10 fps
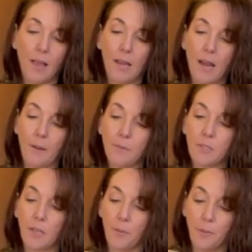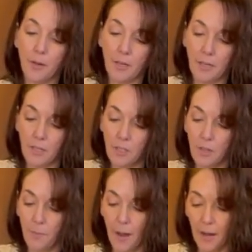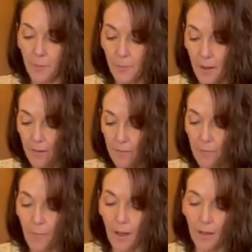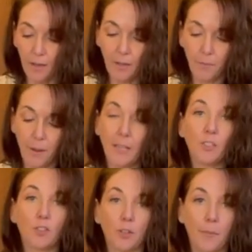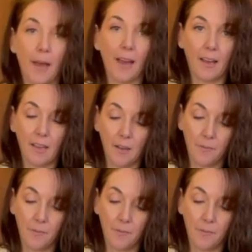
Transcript: And I'm just gonna put it into the bottom of my pastry bag.